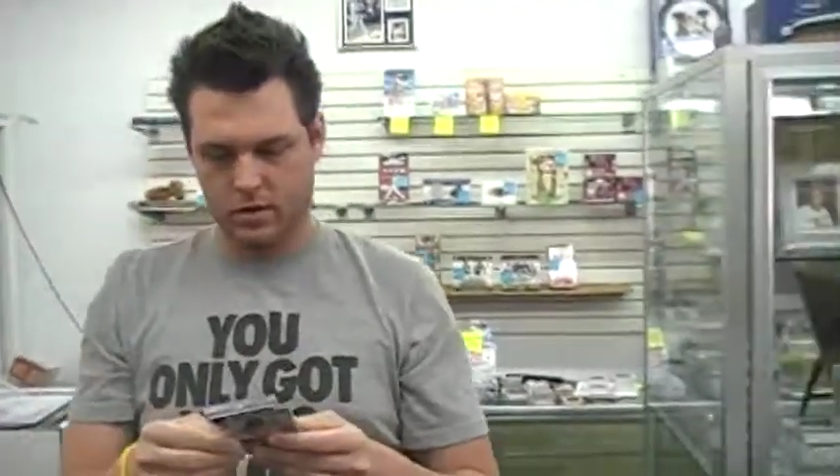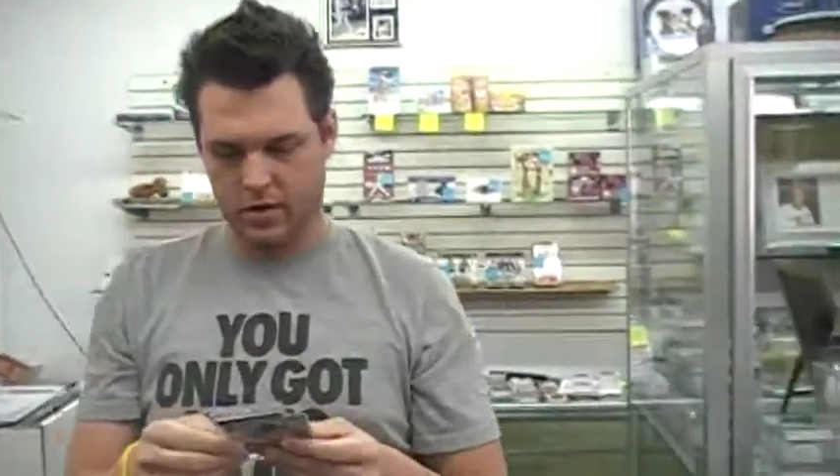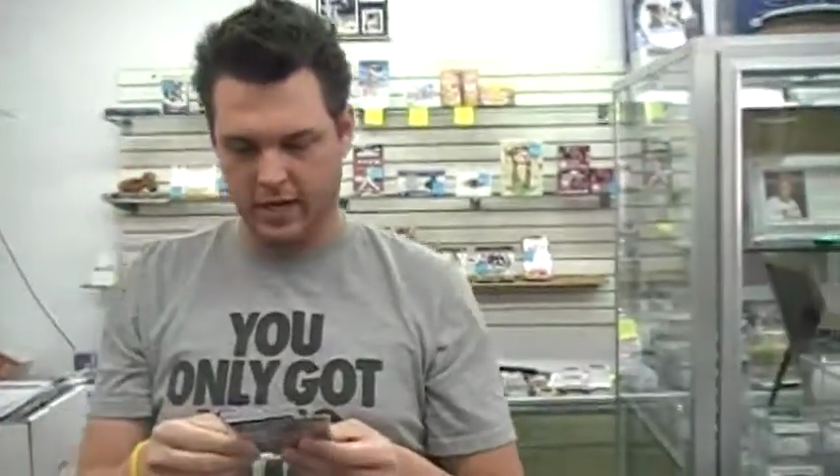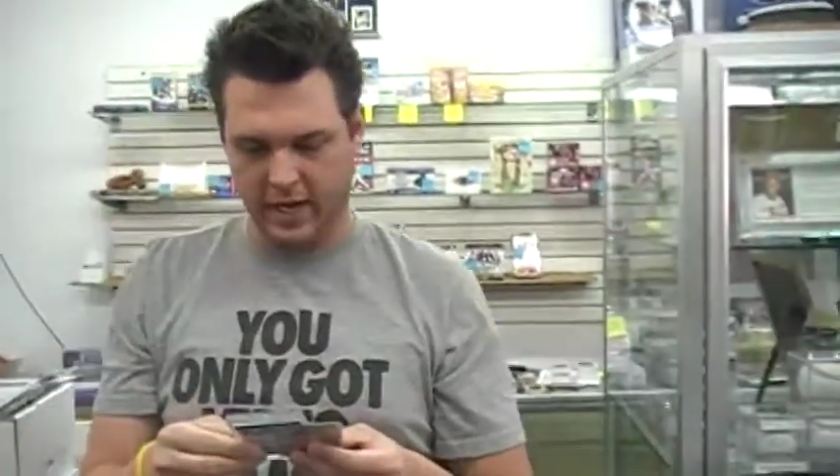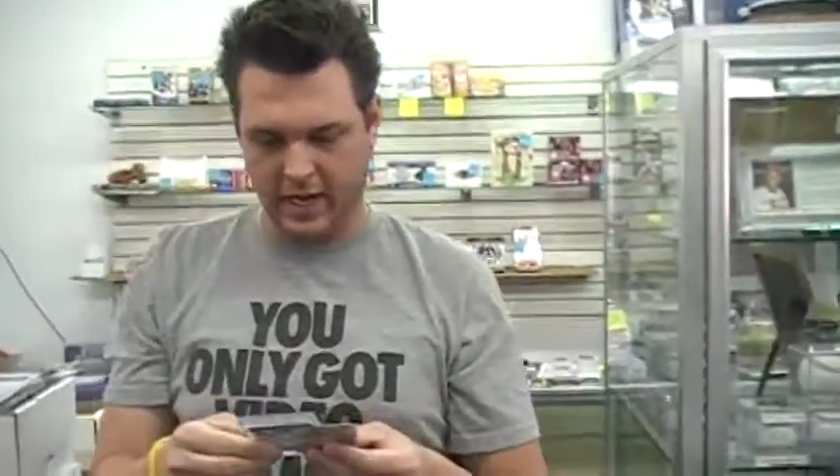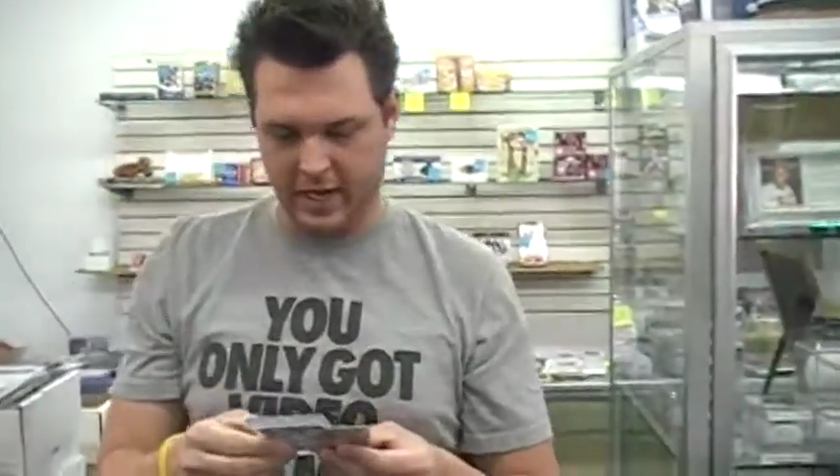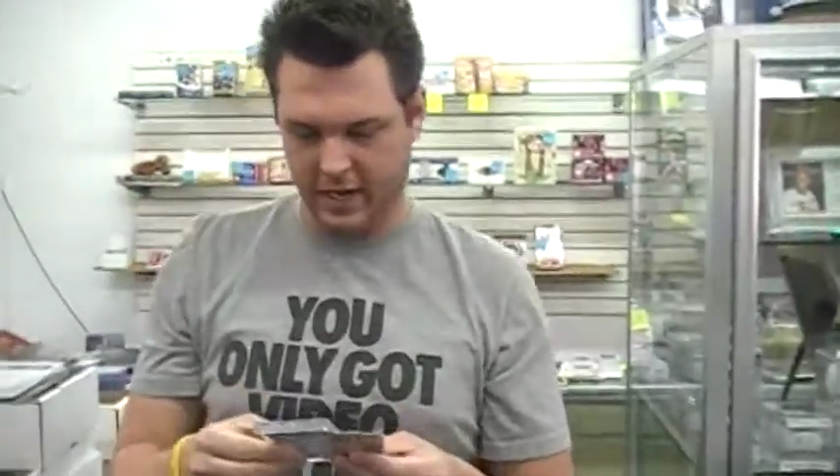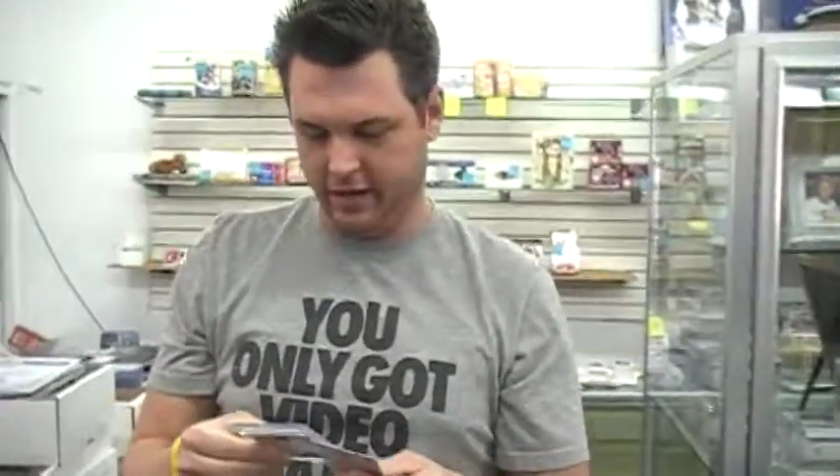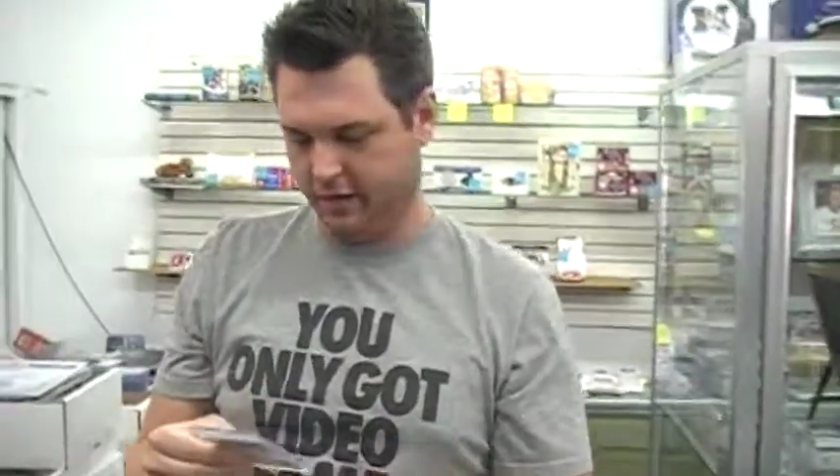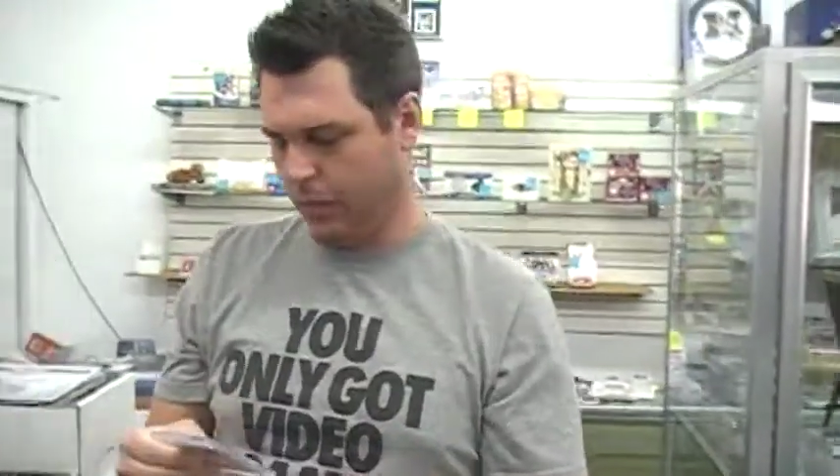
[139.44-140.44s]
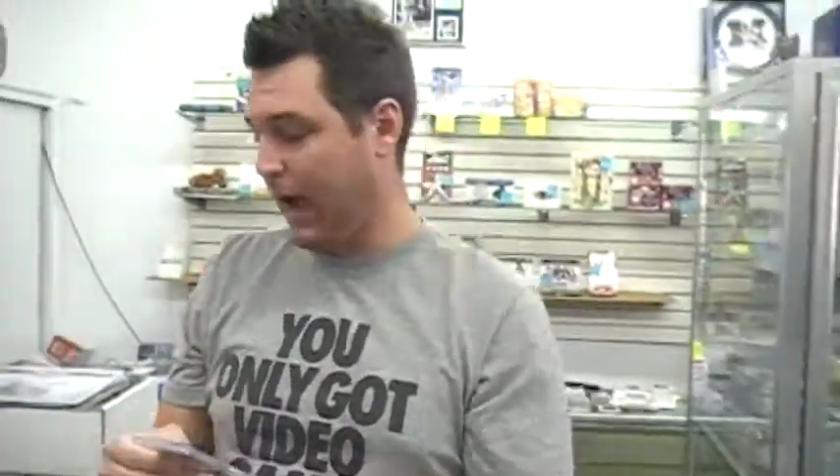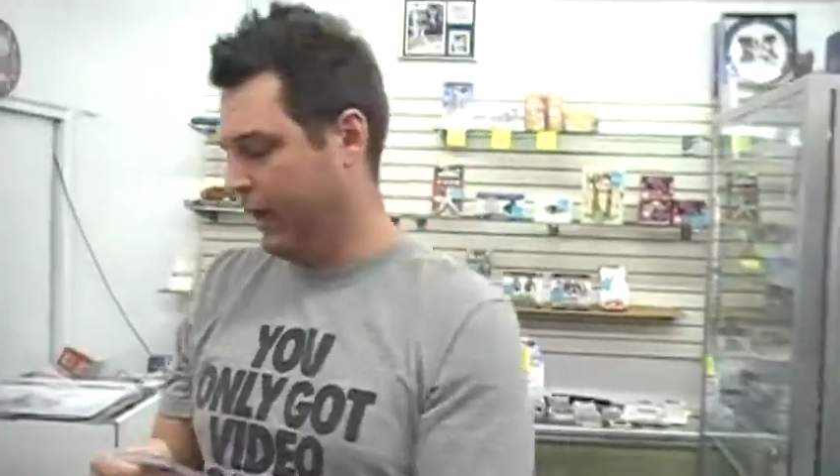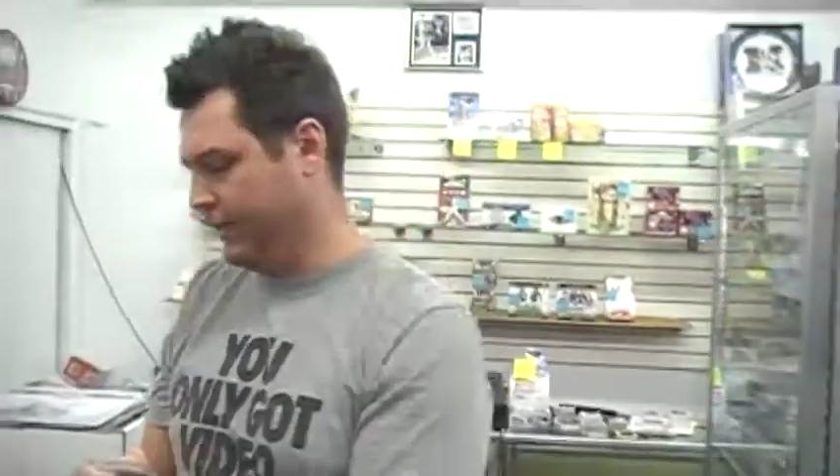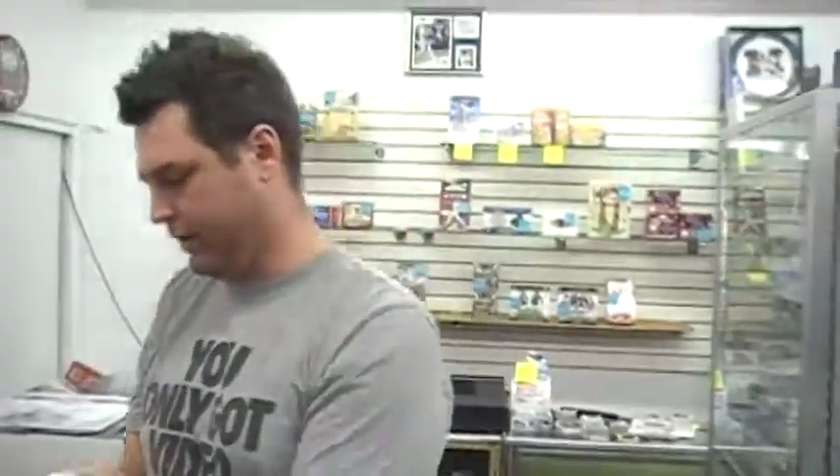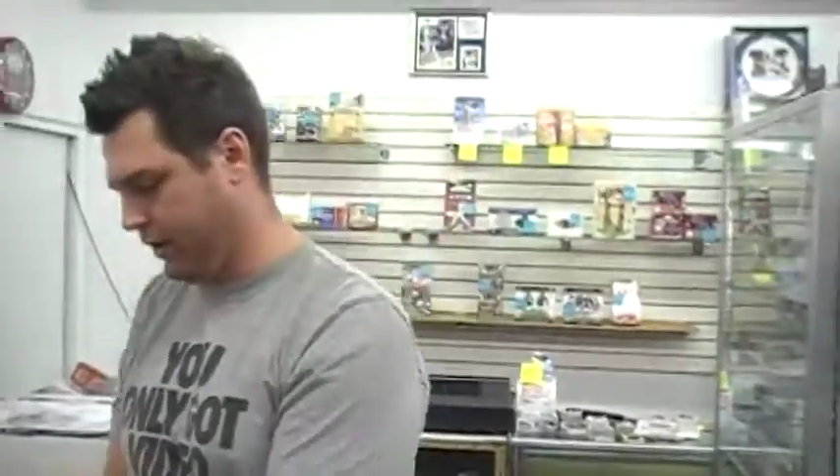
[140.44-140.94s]
Nice. Wow,
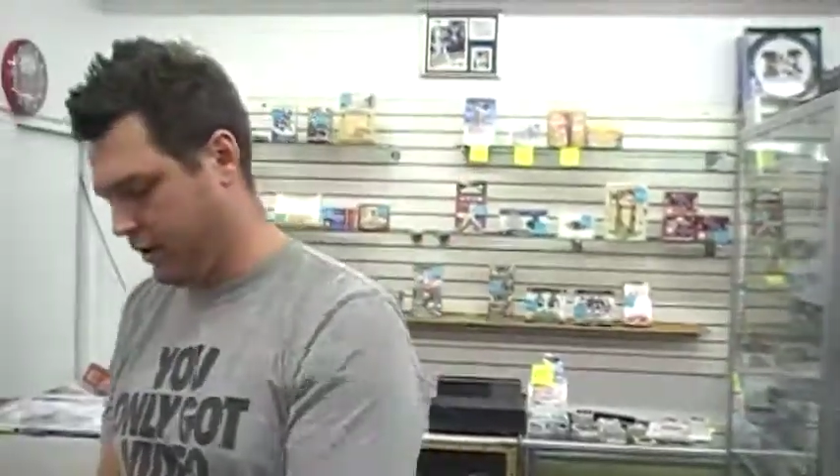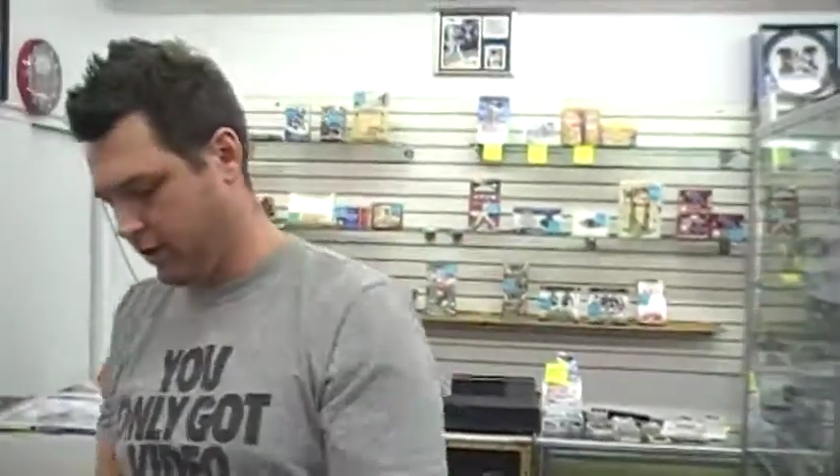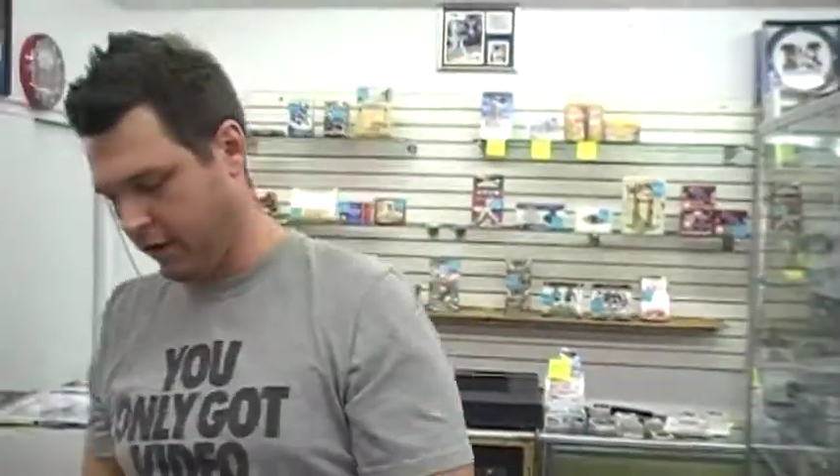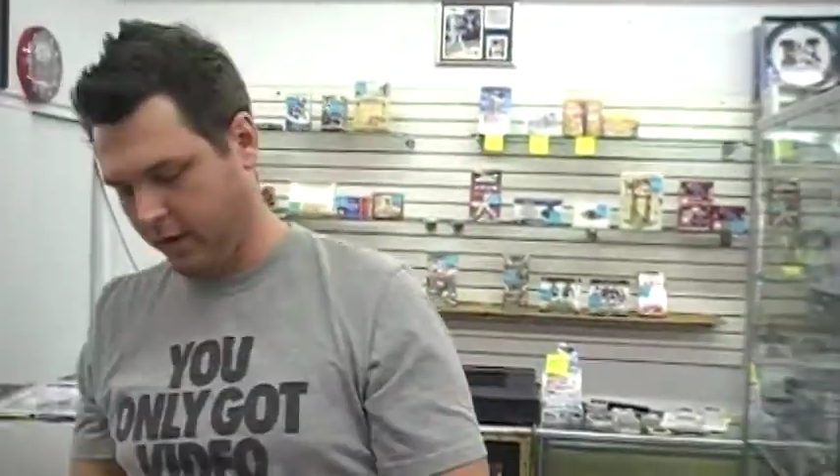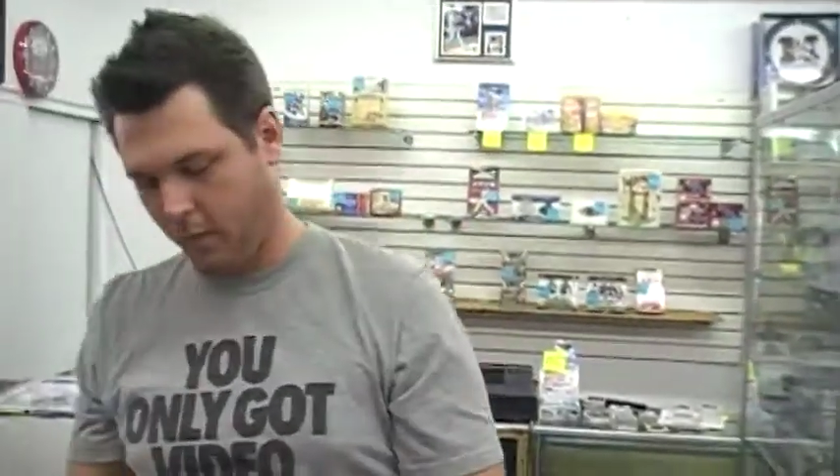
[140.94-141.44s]
that's a good looking